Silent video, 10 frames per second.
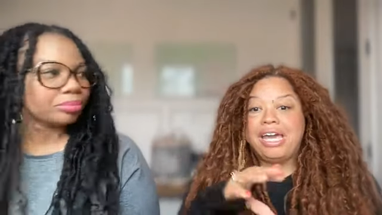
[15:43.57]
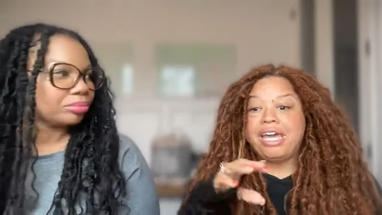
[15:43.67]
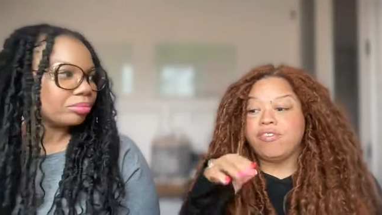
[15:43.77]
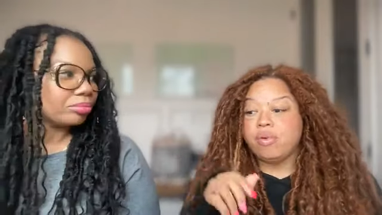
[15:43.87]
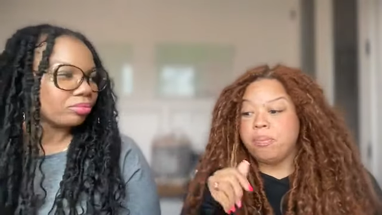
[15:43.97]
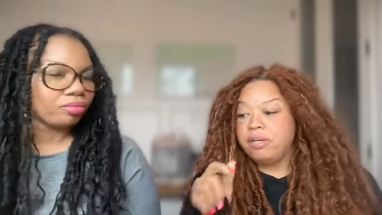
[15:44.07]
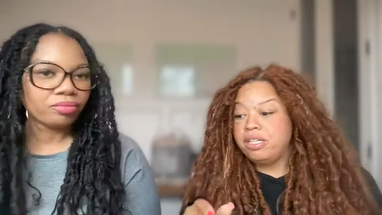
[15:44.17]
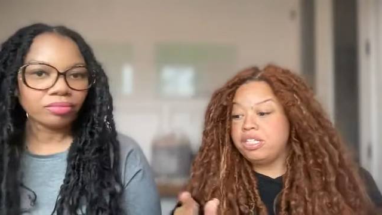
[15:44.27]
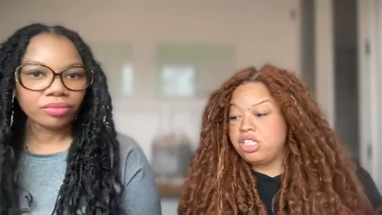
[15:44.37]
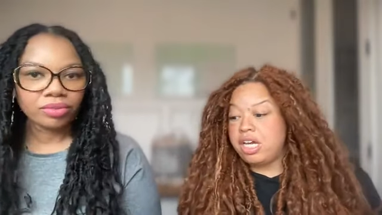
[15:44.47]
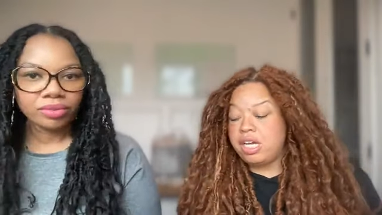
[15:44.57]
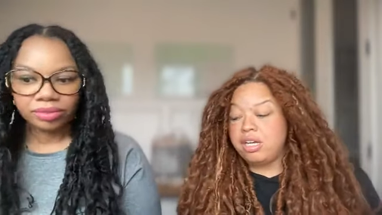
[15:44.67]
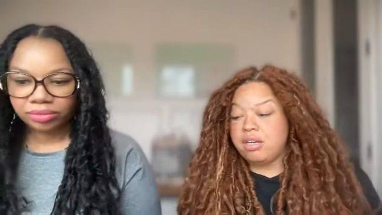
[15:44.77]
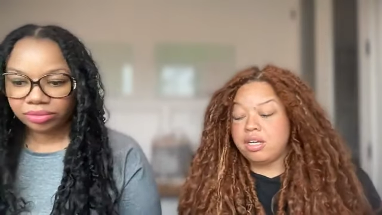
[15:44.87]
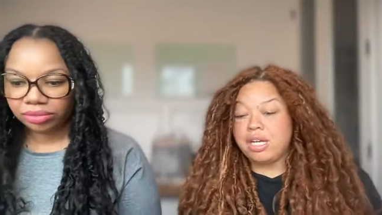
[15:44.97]
Speaker 1: everyone put in the chat,
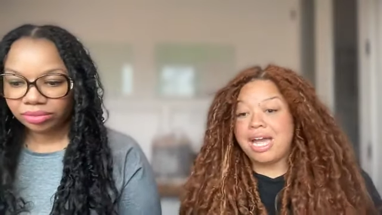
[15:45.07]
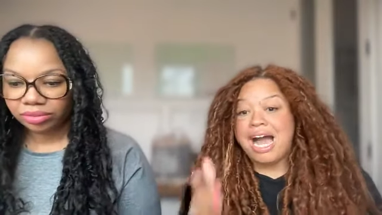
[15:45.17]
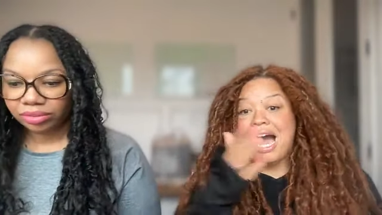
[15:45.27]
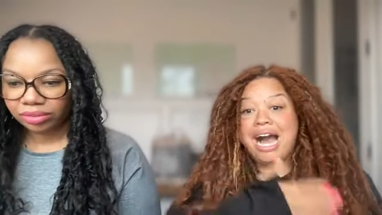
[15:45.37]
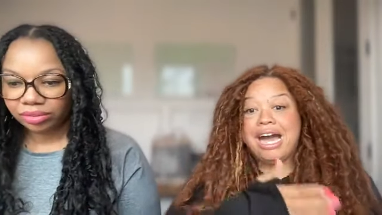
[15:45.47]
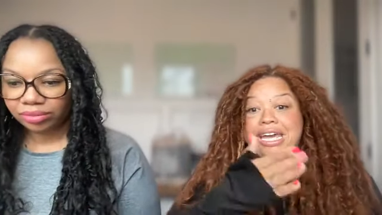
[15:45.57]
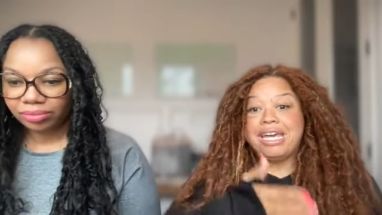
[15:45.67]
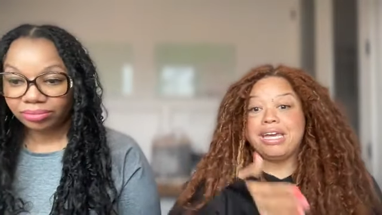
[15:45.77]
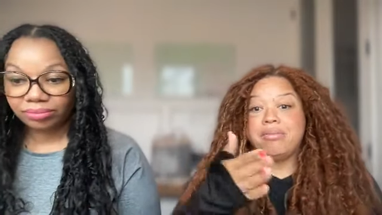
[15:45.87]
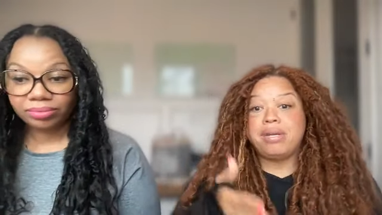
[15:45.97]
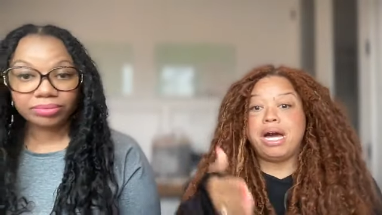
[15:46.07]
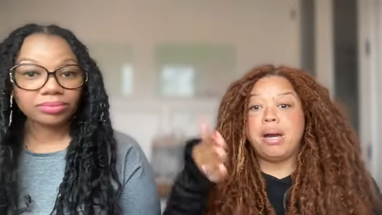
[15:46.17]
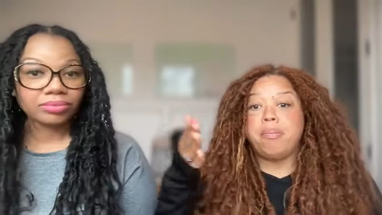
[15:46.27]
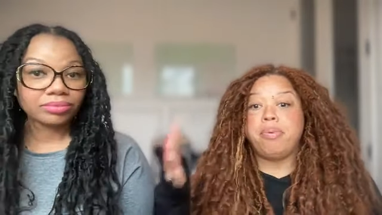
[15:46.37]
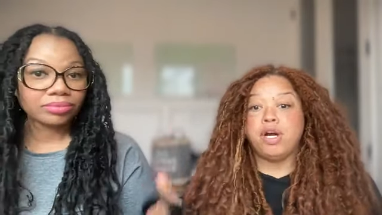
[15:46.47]
I am
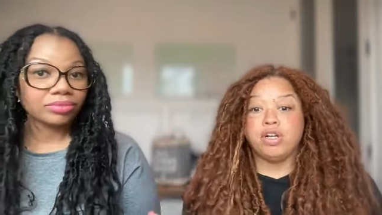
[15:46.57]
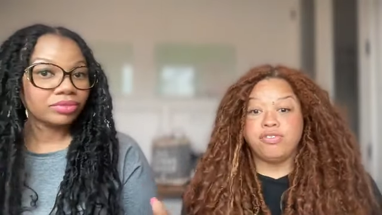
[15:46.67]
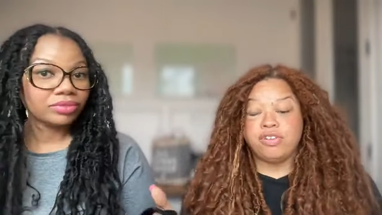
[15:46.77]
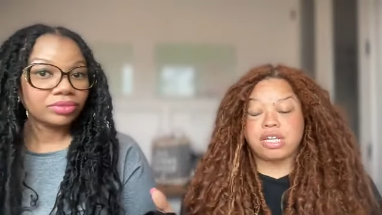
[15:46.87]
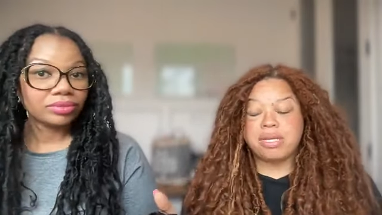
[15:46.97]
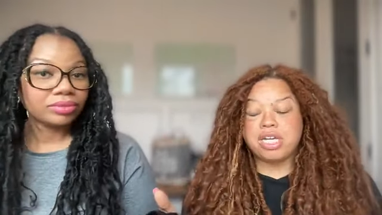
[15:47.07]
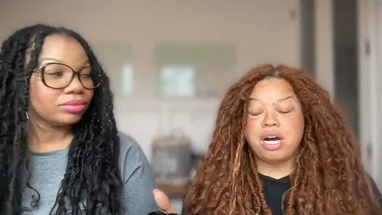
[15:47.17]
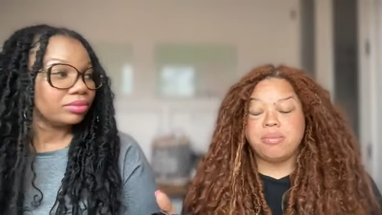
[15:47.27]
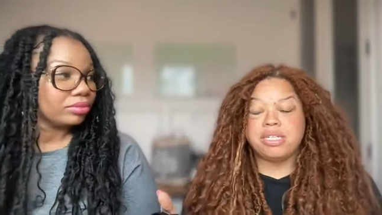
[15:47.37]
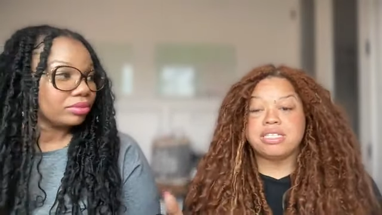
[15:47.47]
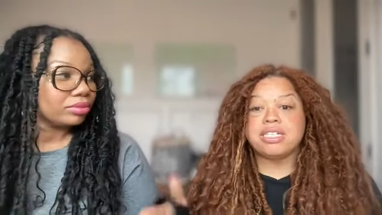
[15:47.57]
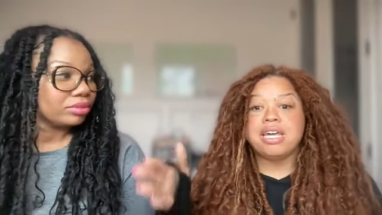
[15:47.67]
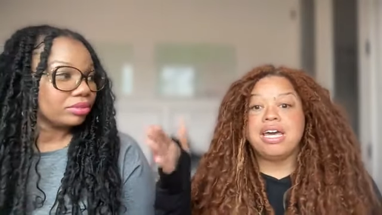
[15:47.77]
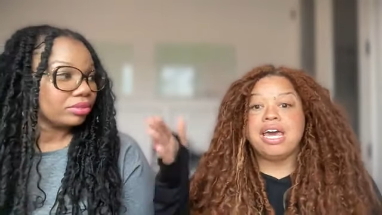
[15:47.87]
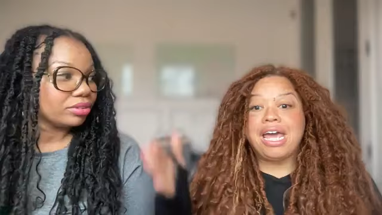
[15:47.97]
not perfect. I mean, comments.
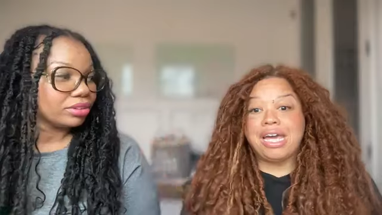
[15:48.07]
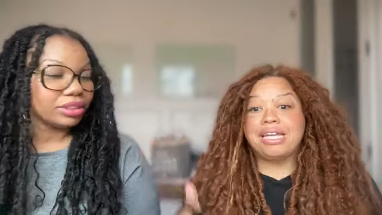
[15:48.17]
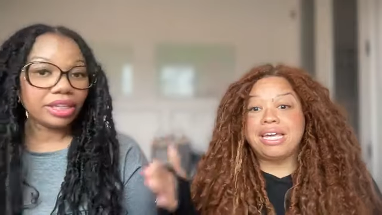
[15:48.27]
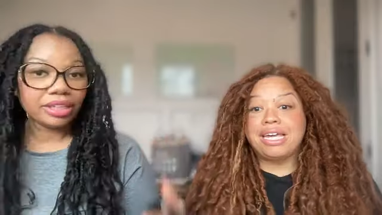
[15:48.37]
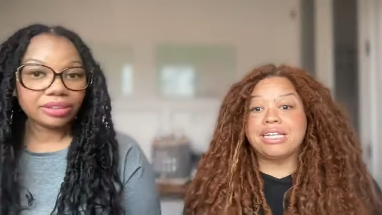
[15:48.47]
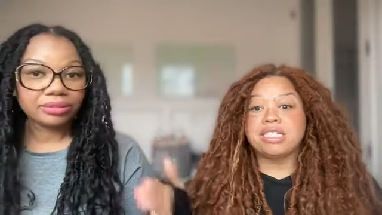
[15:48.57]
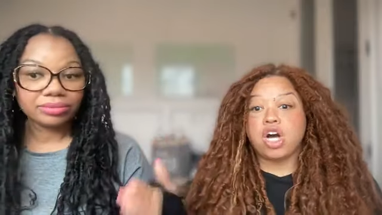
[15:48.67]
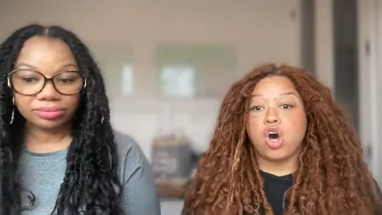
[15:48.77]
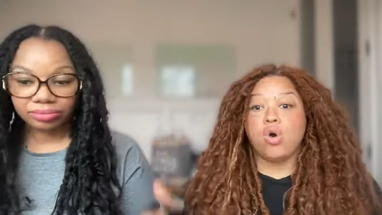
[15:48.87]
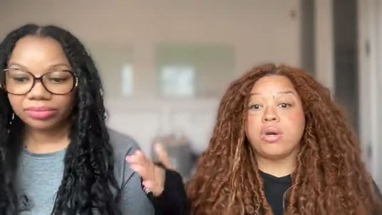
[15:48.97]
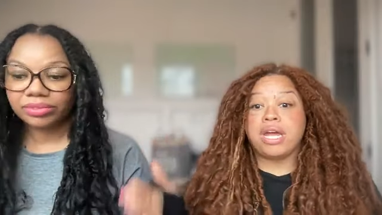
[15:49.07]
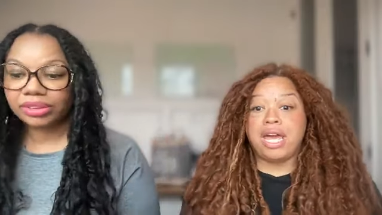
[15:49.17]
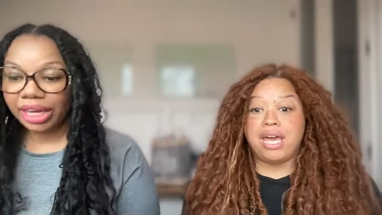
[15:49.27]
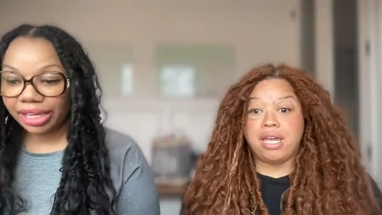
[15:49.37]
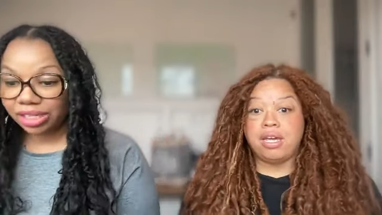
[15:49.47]
And yeah. it's
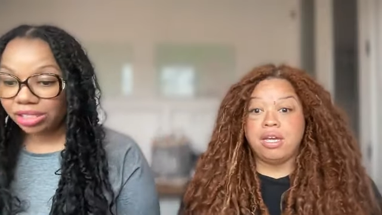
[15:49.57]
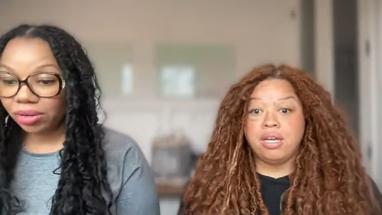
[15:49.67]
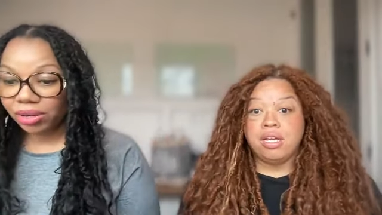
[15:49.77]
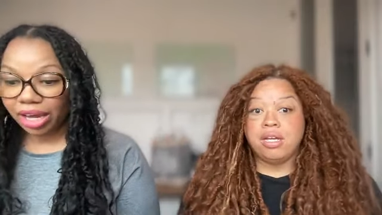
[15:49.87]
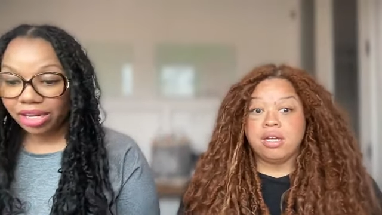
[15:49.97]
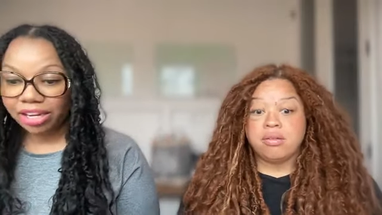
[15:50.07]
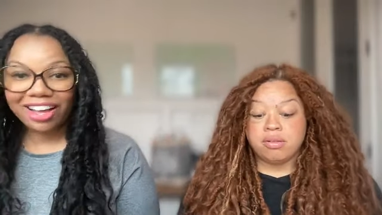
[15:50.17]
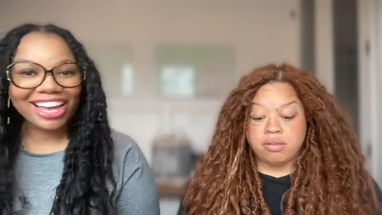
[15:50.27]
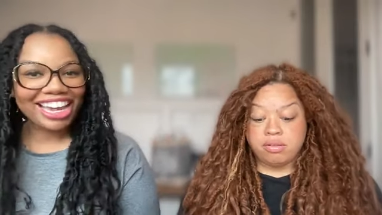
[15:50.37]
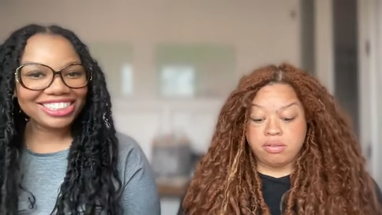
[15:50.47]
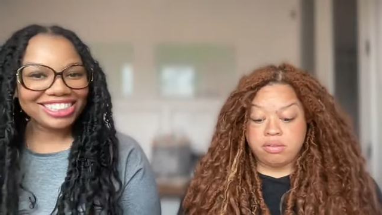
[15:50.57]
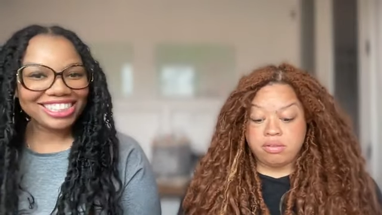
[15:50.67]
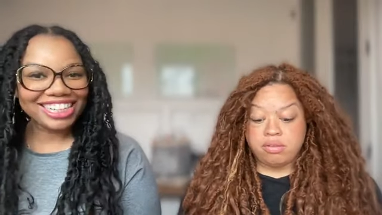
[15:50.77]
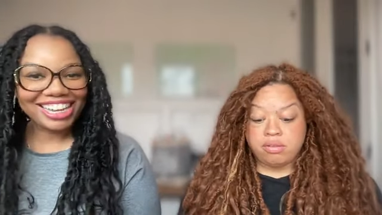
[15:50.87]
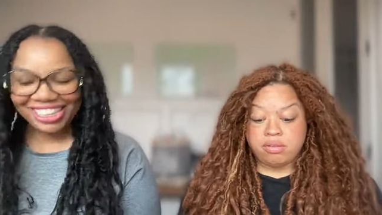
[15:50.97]
okay. And it's okay, y'all. Hey,
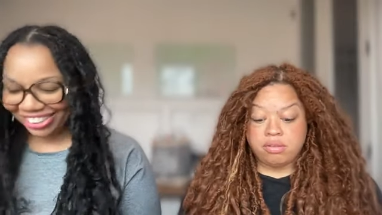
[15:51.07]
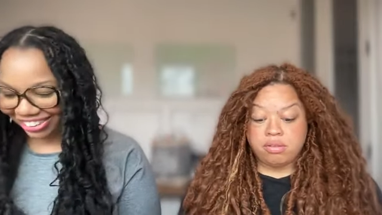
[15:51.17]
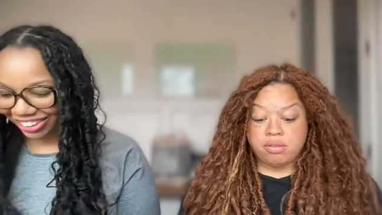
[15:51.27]
Sheila.